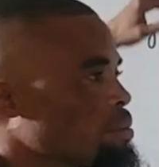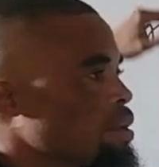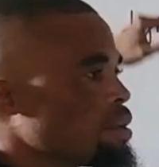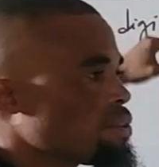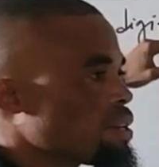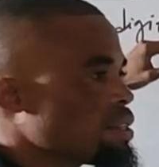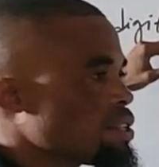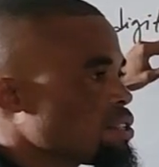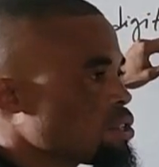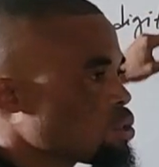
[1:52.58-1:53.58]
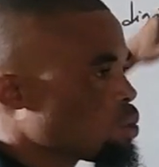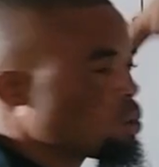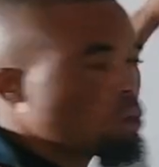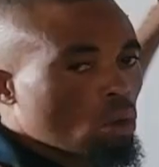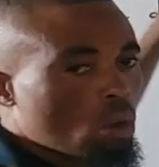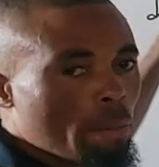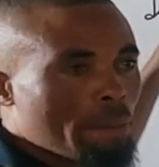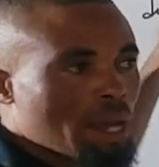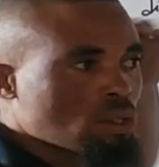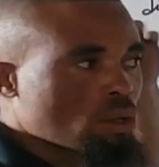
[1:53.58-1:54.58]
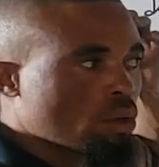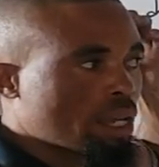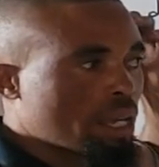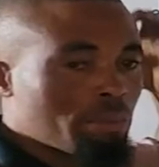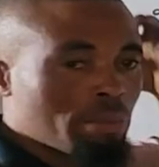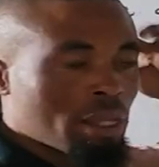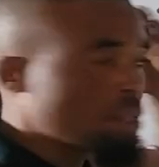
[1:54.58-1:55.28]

from three digits to compass. Okay,